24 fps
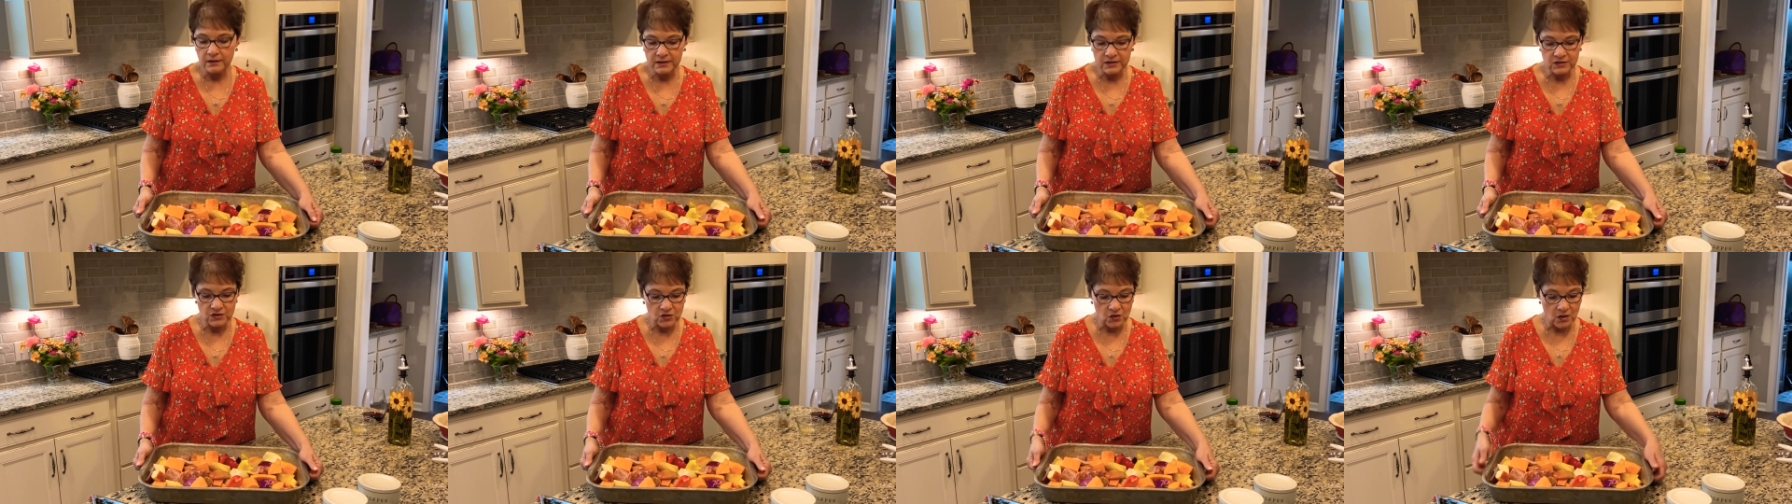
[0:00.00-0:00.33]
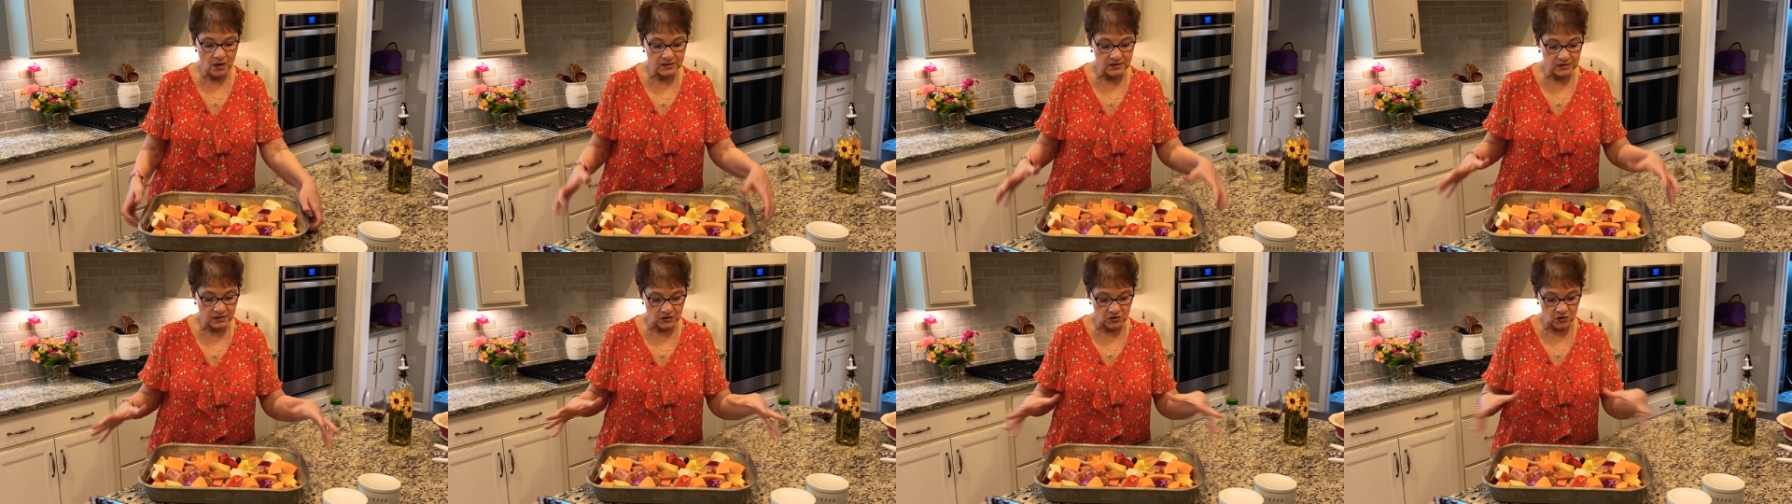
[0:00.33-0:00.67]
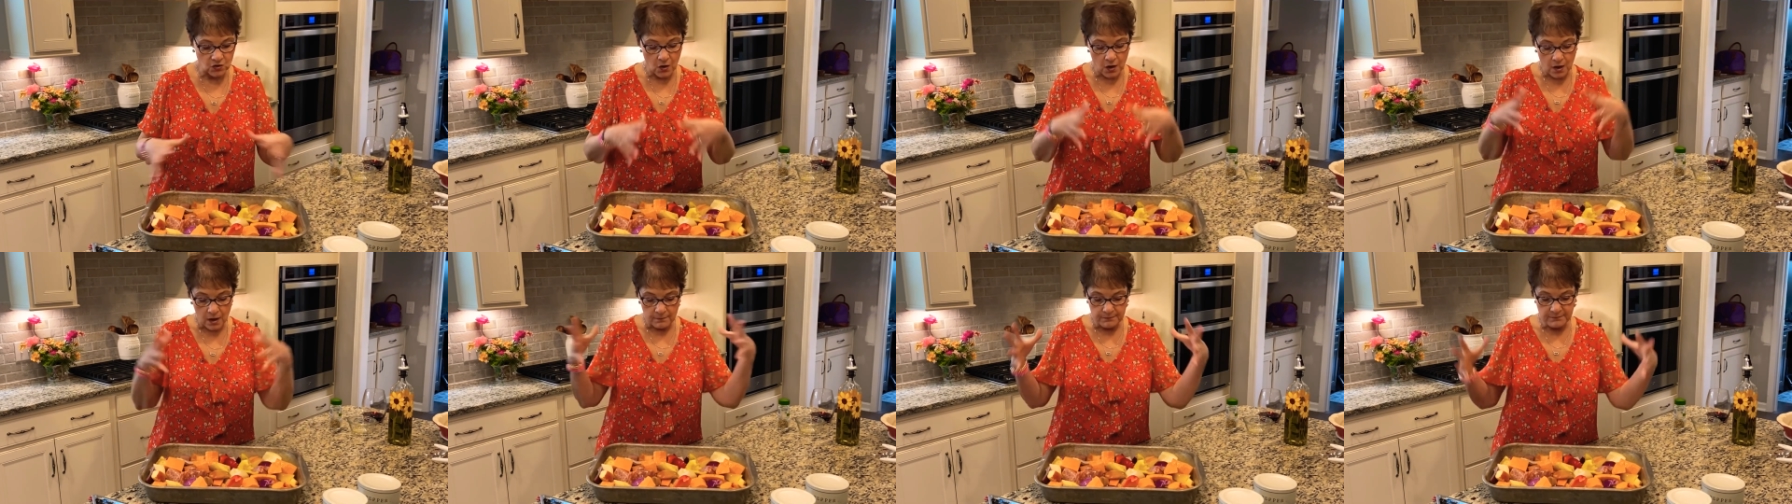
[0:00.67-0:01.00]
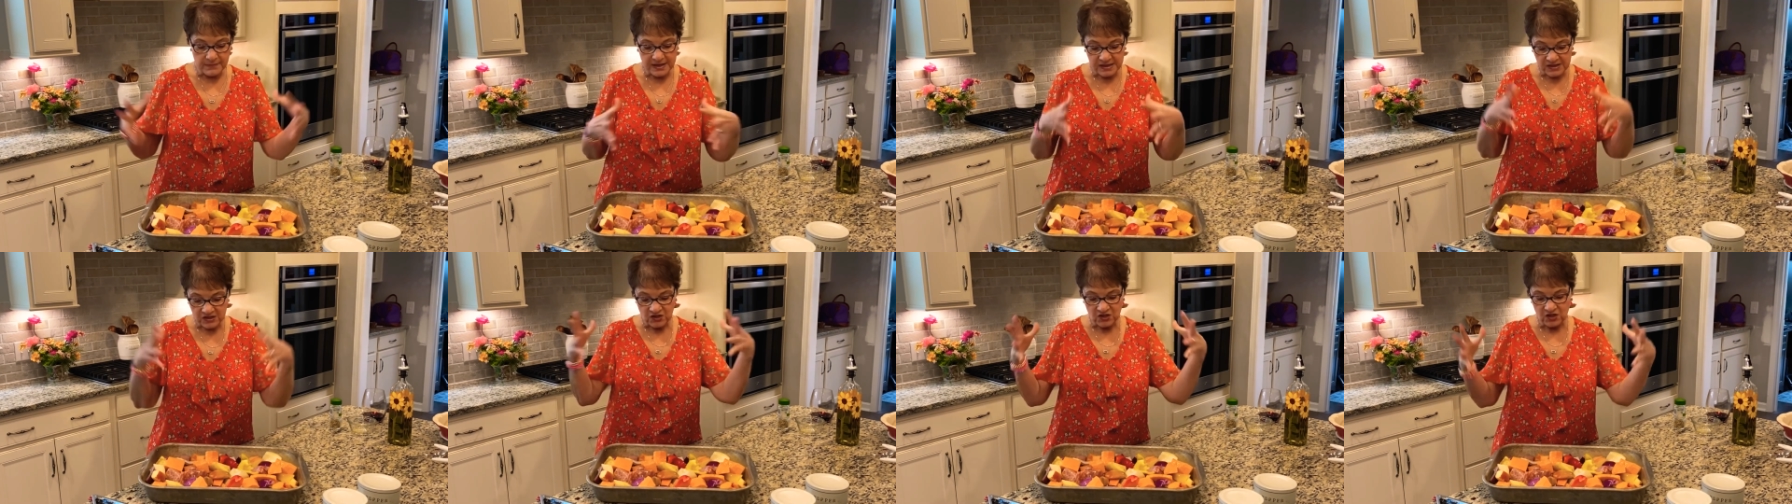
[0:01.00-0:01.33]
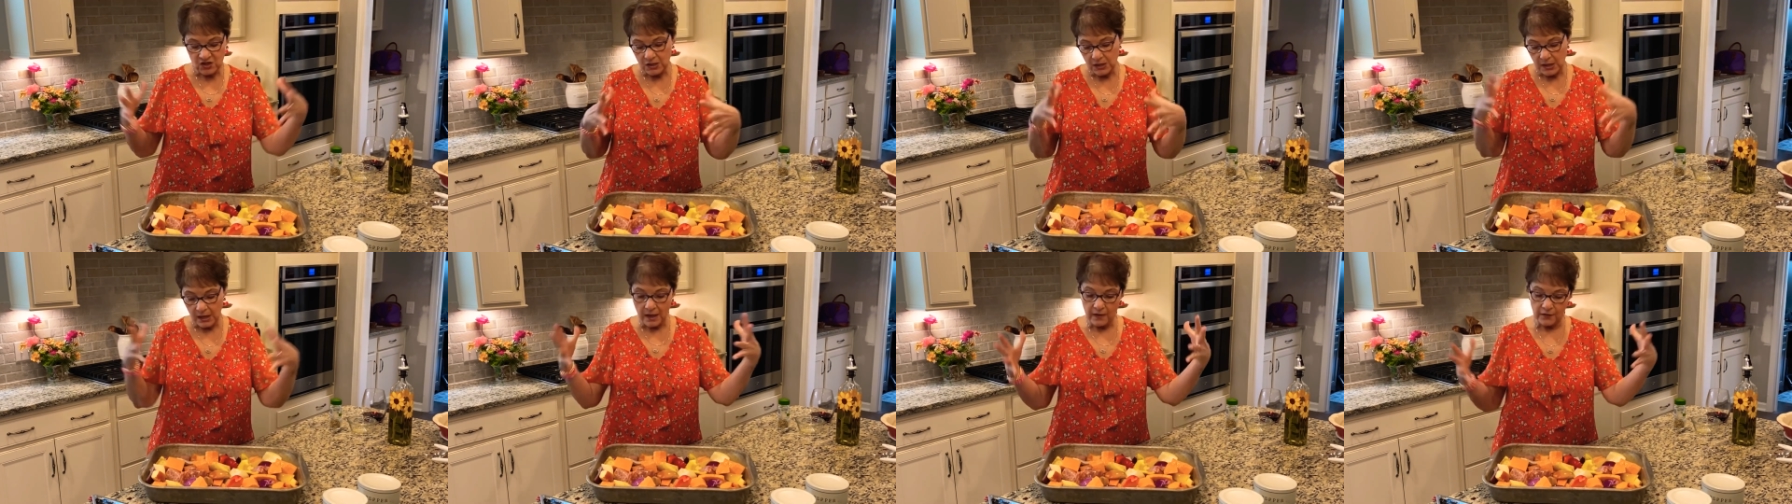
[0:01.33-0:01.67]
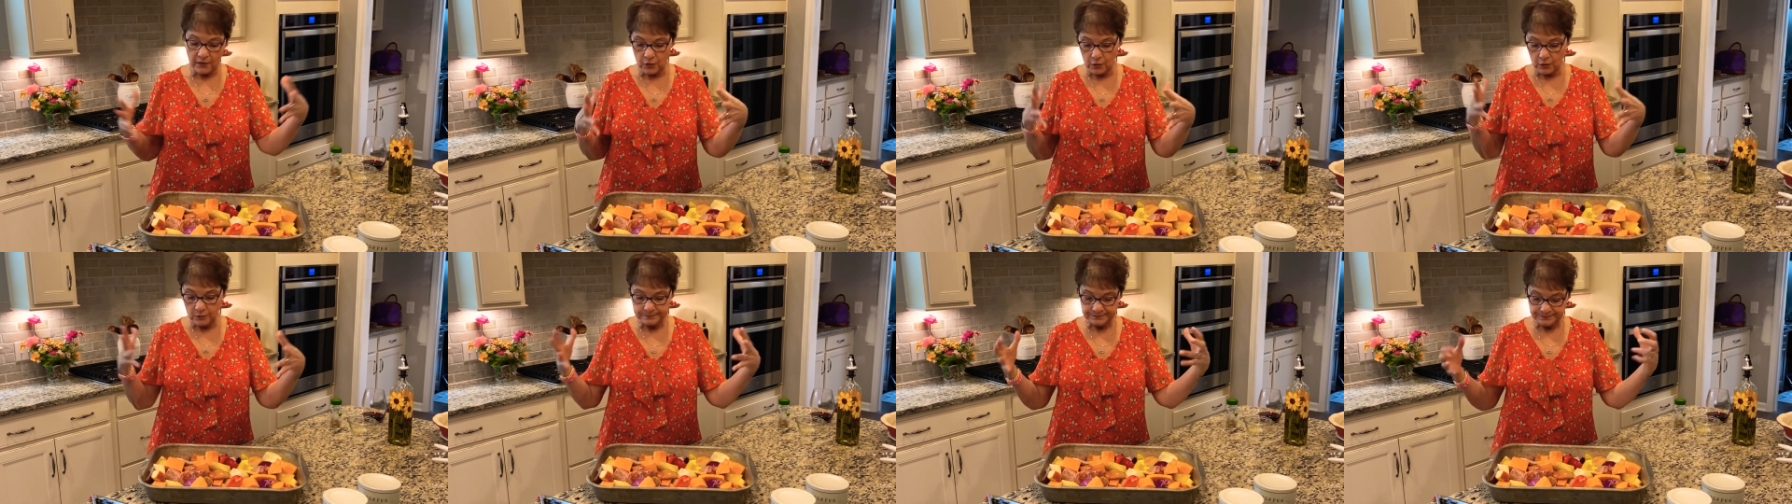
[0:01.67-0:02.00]
sausage are all mixed
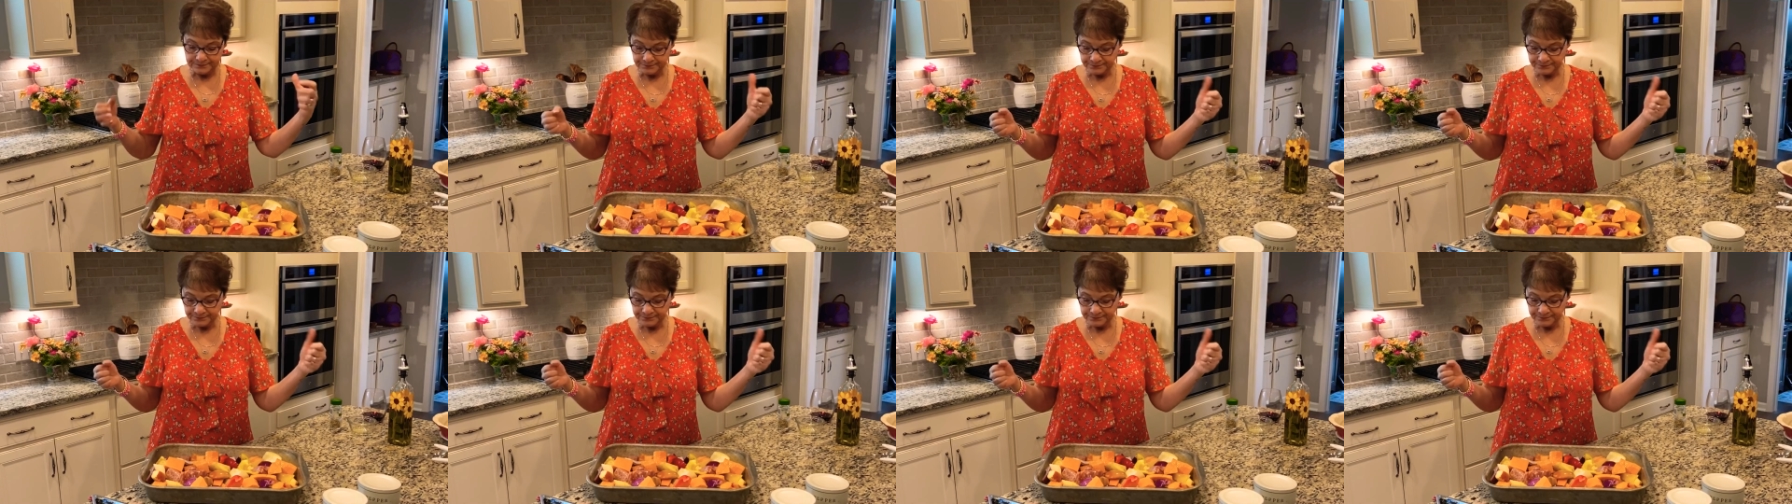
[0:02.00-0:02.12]
together.